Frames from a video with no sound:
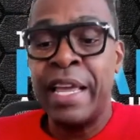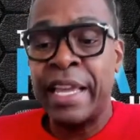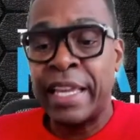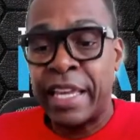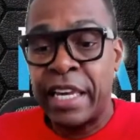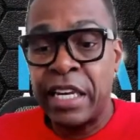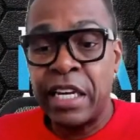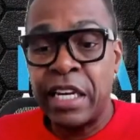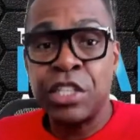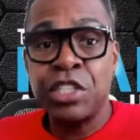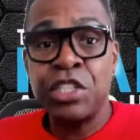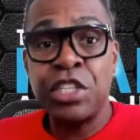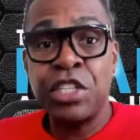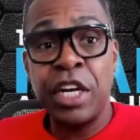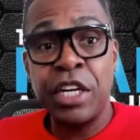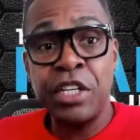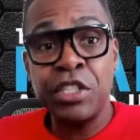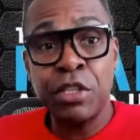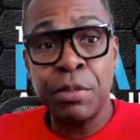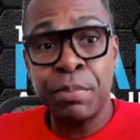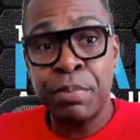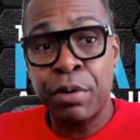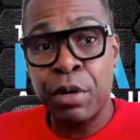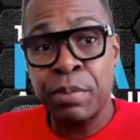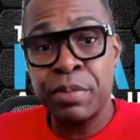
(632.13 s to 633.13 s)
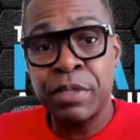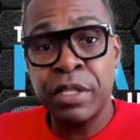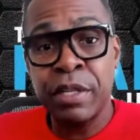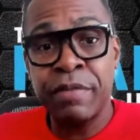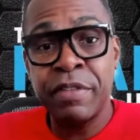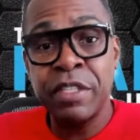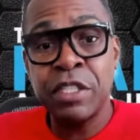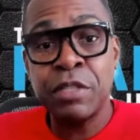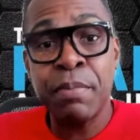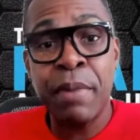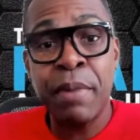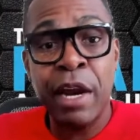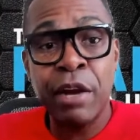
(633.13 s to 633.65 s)
Can I change the purpose of
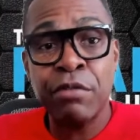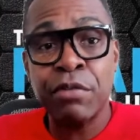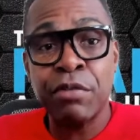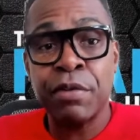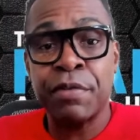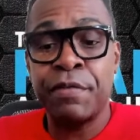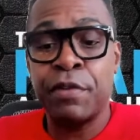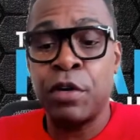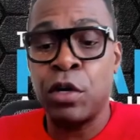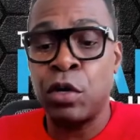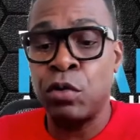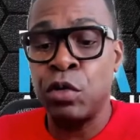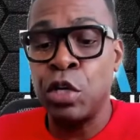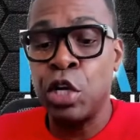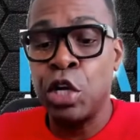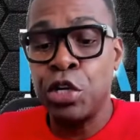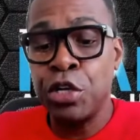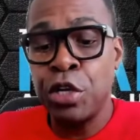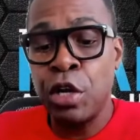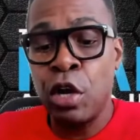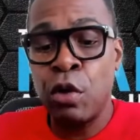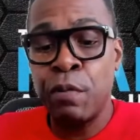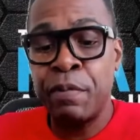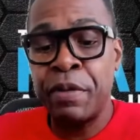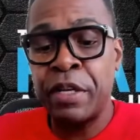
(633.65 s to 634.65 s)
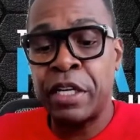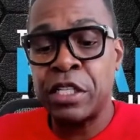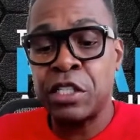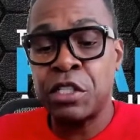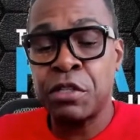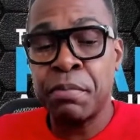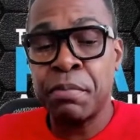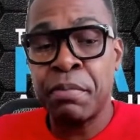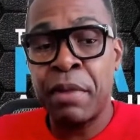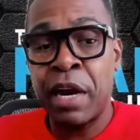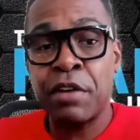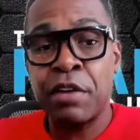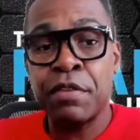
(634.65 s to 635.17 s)
this microphone? No, because the
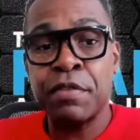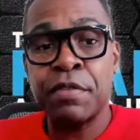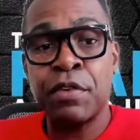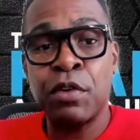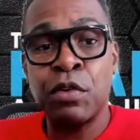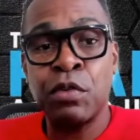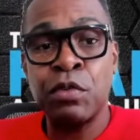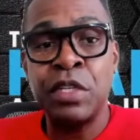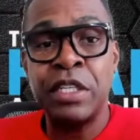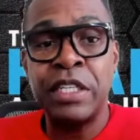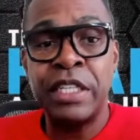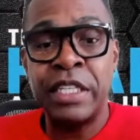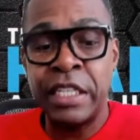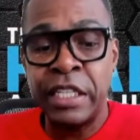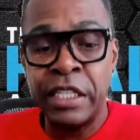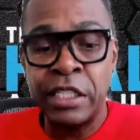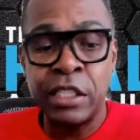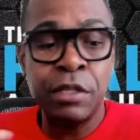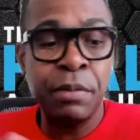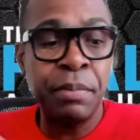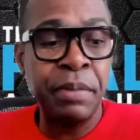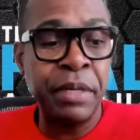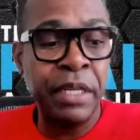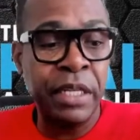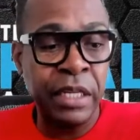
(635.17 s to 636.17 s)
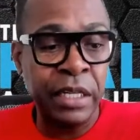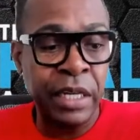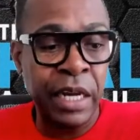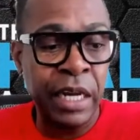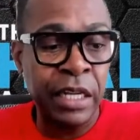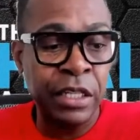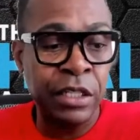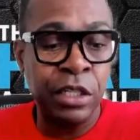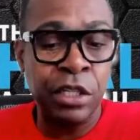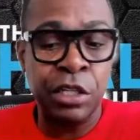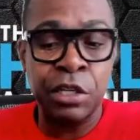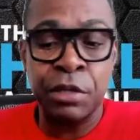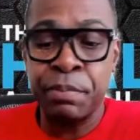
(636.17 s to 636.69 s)
microphone needs to be
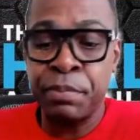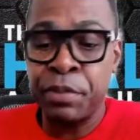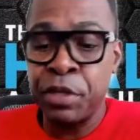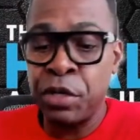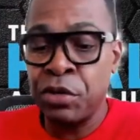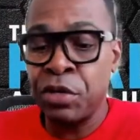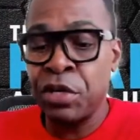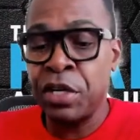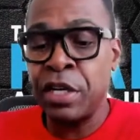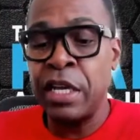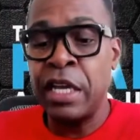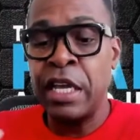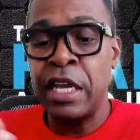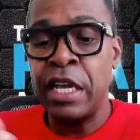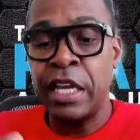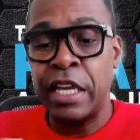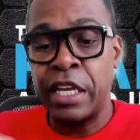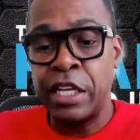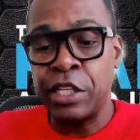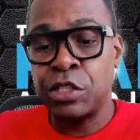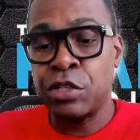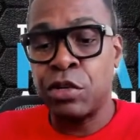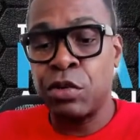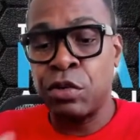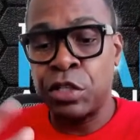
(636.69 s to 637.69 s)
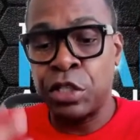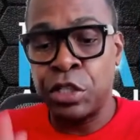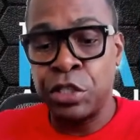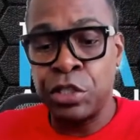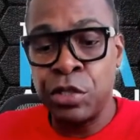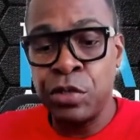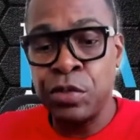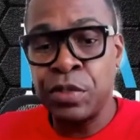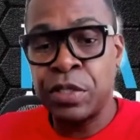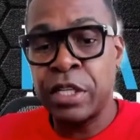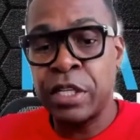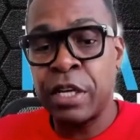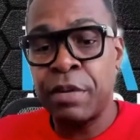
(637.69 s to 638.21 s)
connected to the computer. It's going to
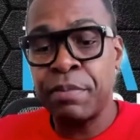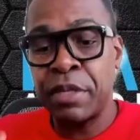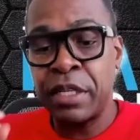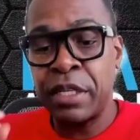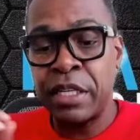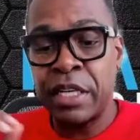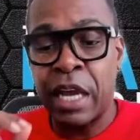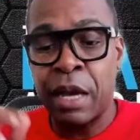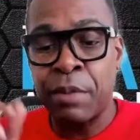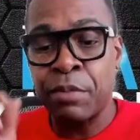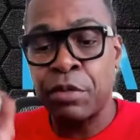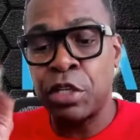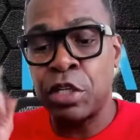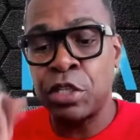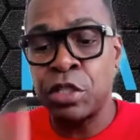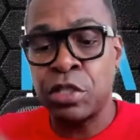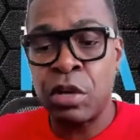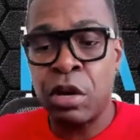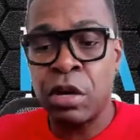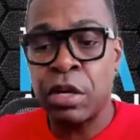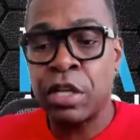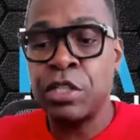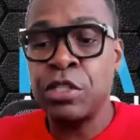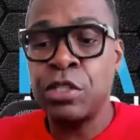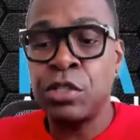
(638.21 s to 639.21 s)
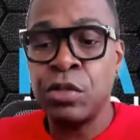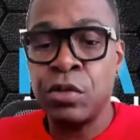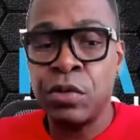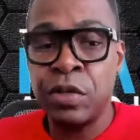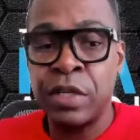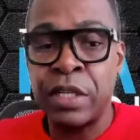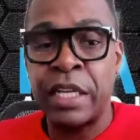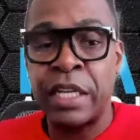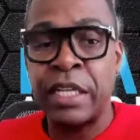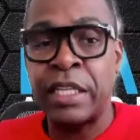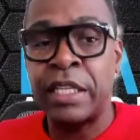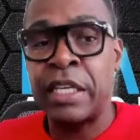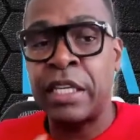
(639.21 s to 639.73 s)
do something. I'm going to talk into it,
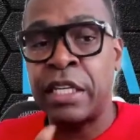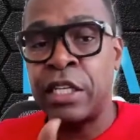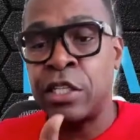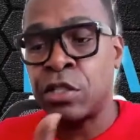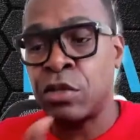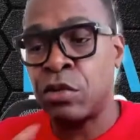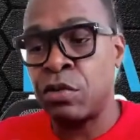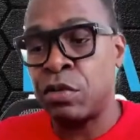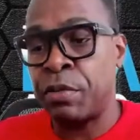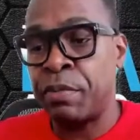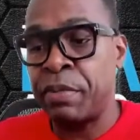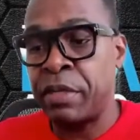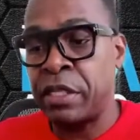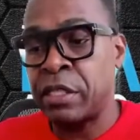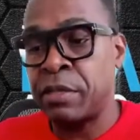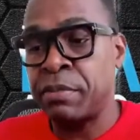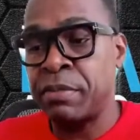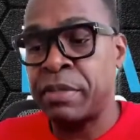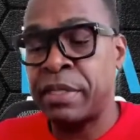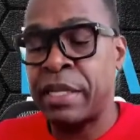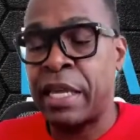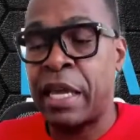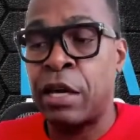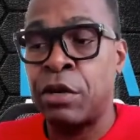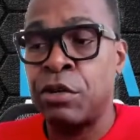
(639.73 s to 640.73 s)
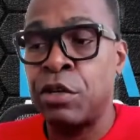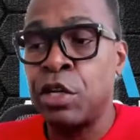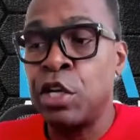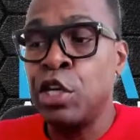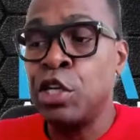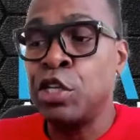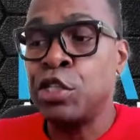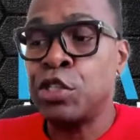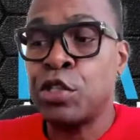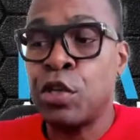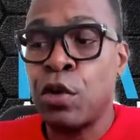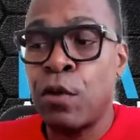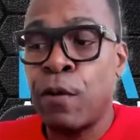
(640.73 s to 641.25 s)
and then it's going to be some sound.
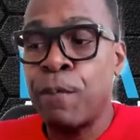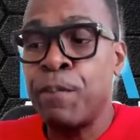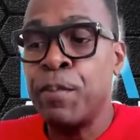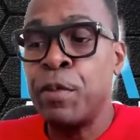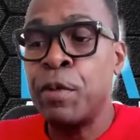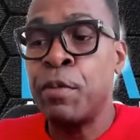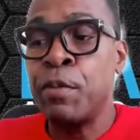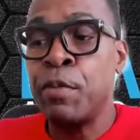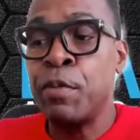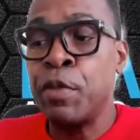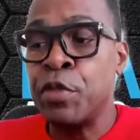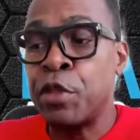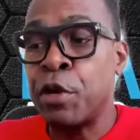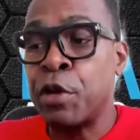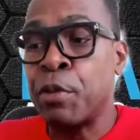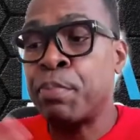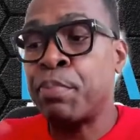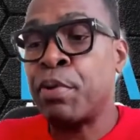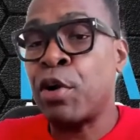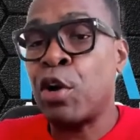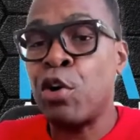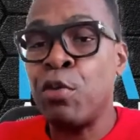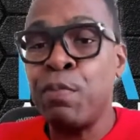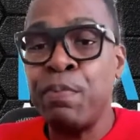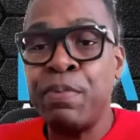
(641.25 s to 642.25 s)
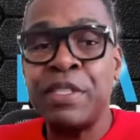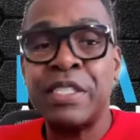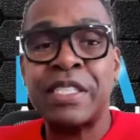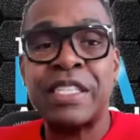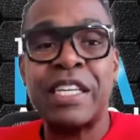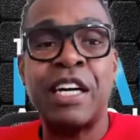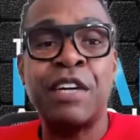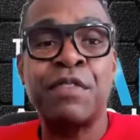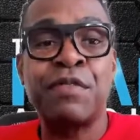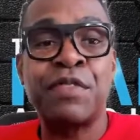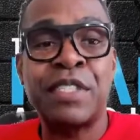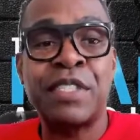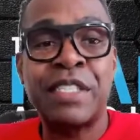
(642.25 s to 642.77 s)
So the purpose
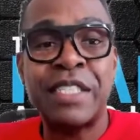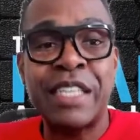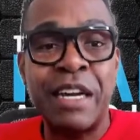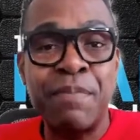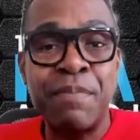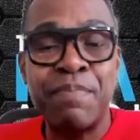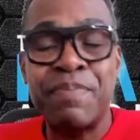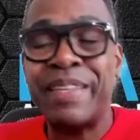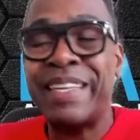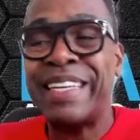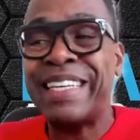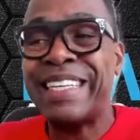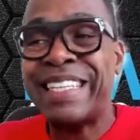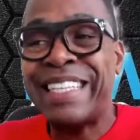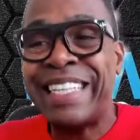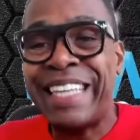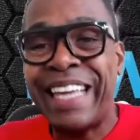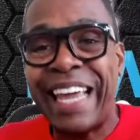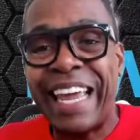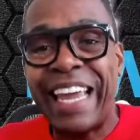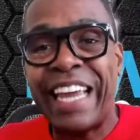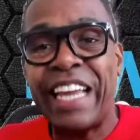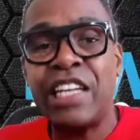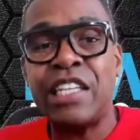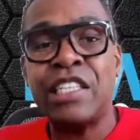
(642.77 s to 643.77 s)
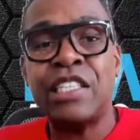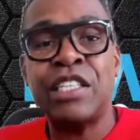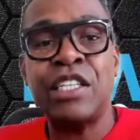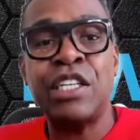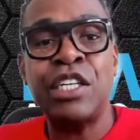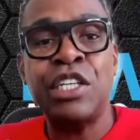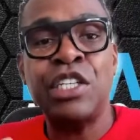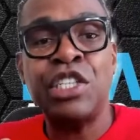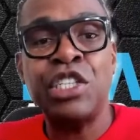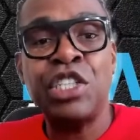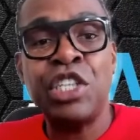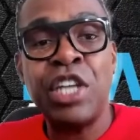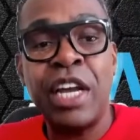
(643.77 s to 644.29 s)
of something can't
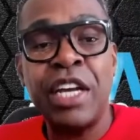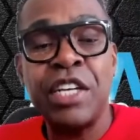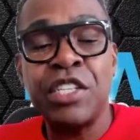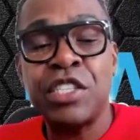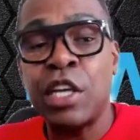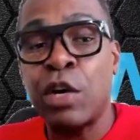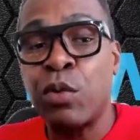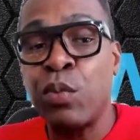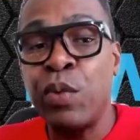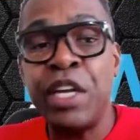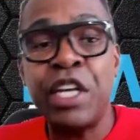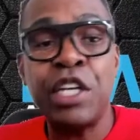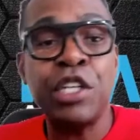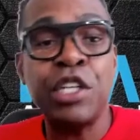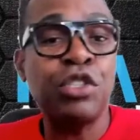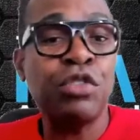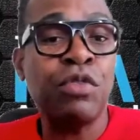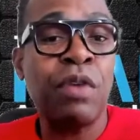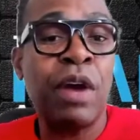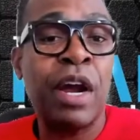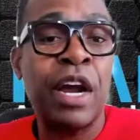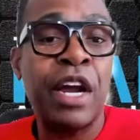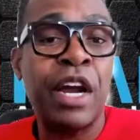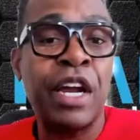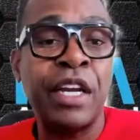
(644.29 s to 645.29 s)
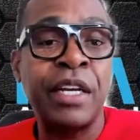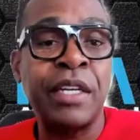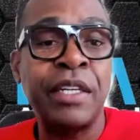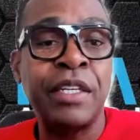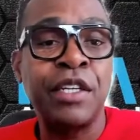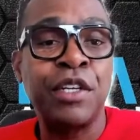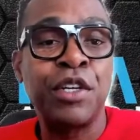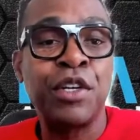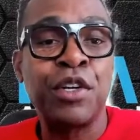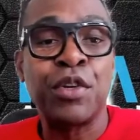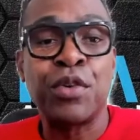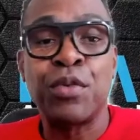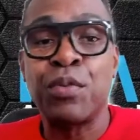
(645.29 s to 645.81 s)
change. Now we can try
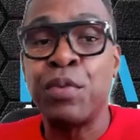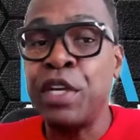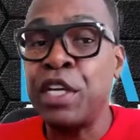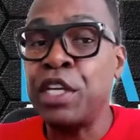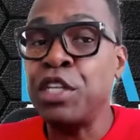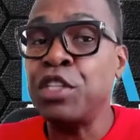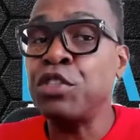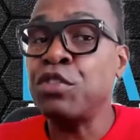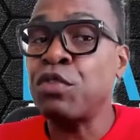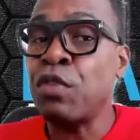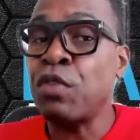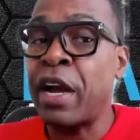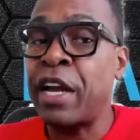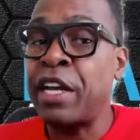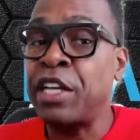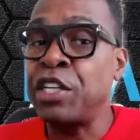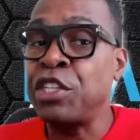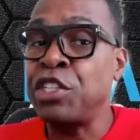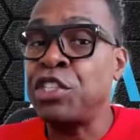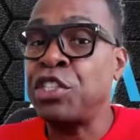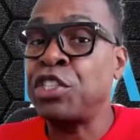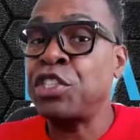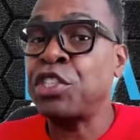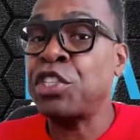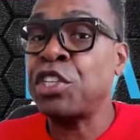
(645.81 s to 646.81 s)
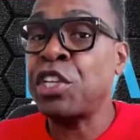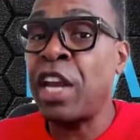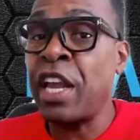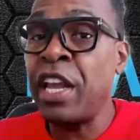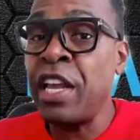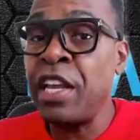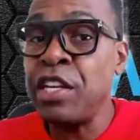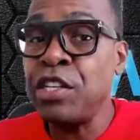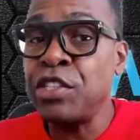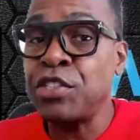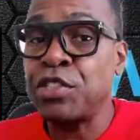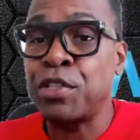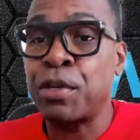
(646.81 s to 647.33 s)
and
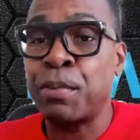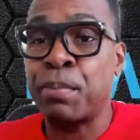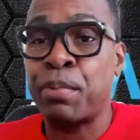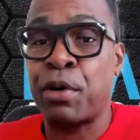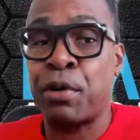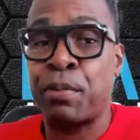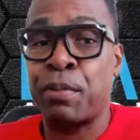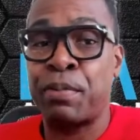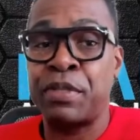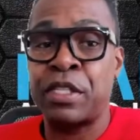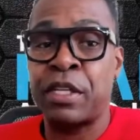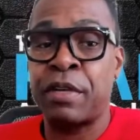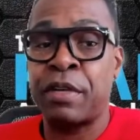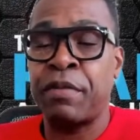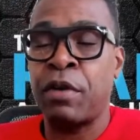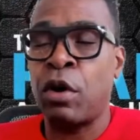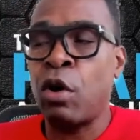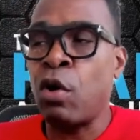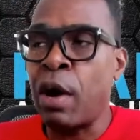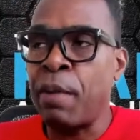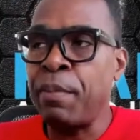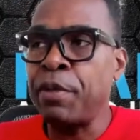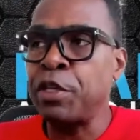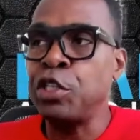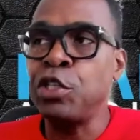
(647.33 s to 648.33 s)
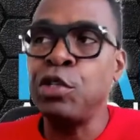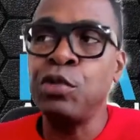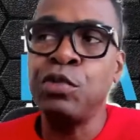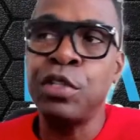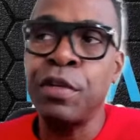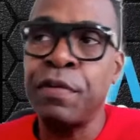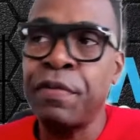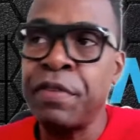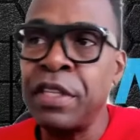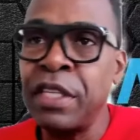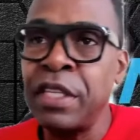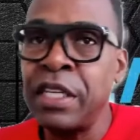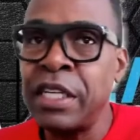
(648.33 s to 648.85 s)
change the purpose of it. Oh, I'm going to use
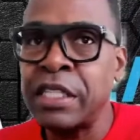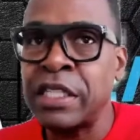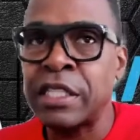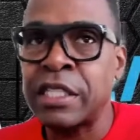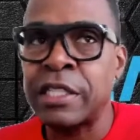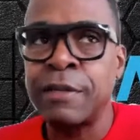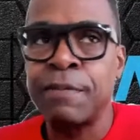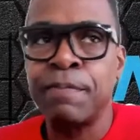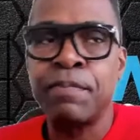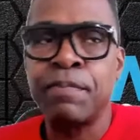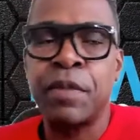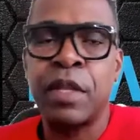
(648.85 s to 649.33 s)
it for this.